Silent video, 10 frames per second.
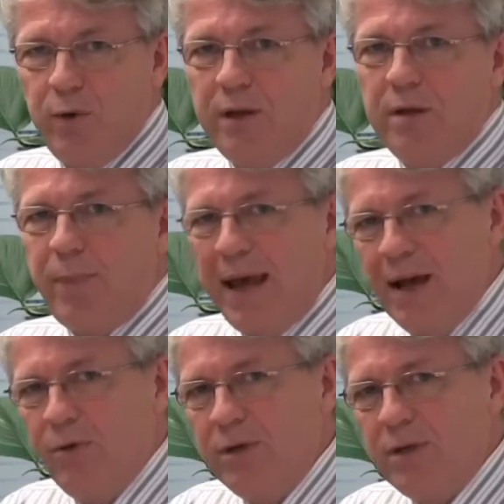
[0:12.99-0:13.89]
One of the
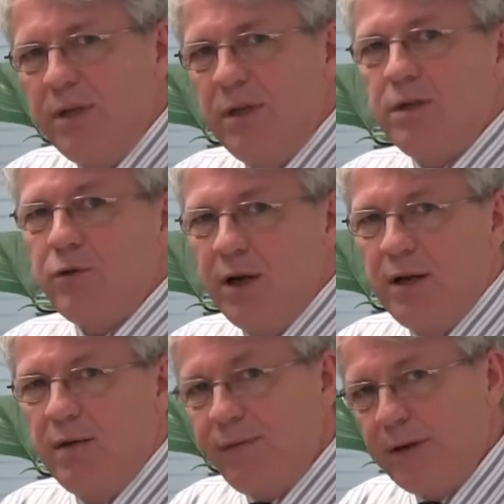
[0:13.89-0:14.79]
powers that the
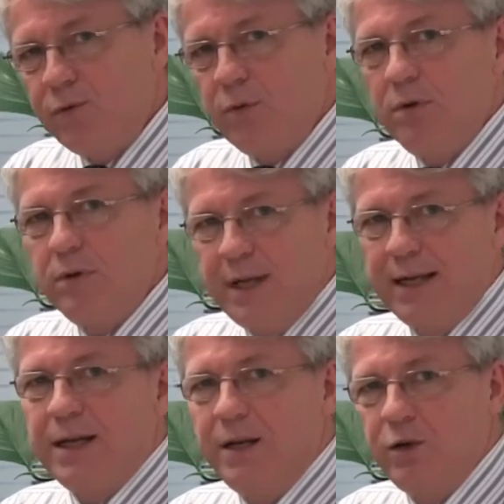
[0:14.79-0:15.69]
Australian Federal
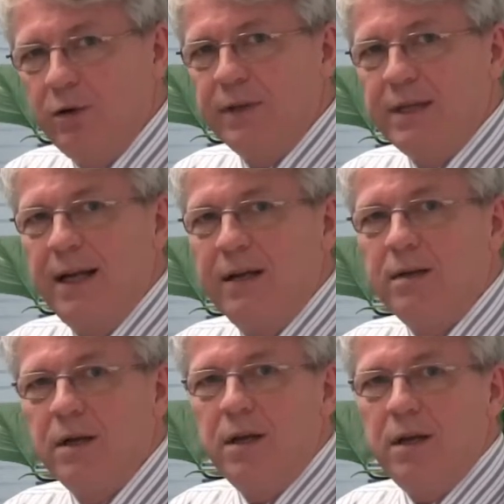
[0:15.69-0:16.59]
Taxation Office
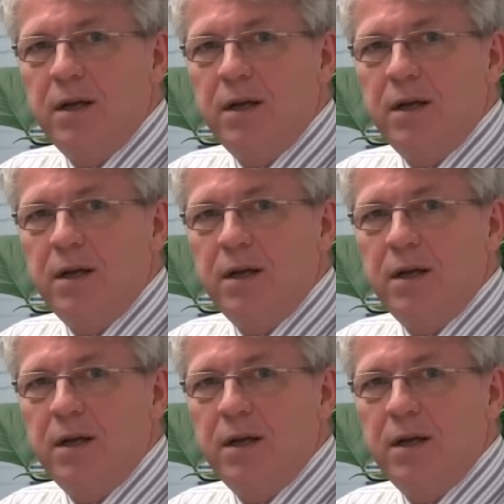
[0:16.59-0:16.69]
has